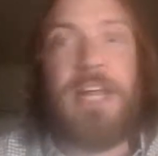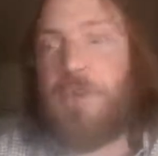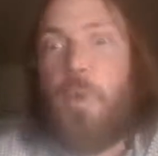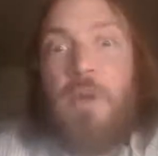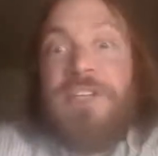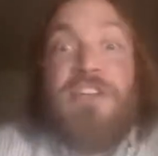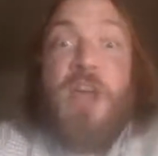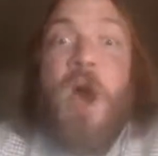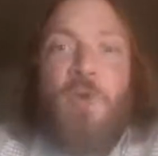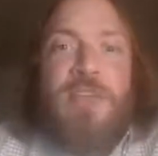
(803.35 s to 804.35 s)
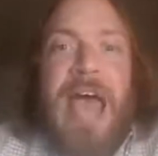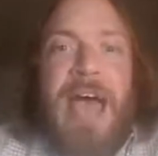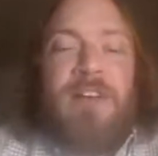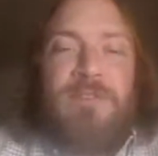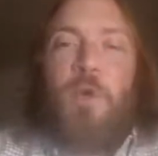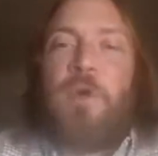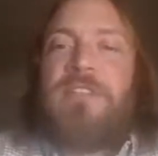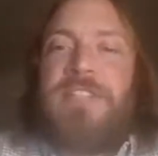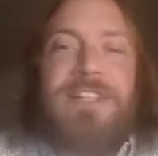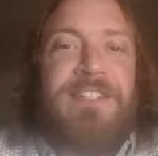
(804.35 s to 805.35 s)
And you wouldn't know that, of
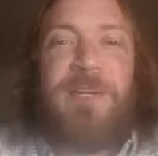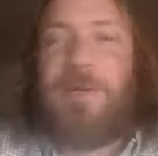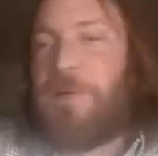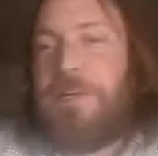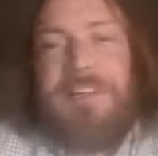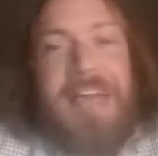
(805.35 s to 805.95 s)
course, until,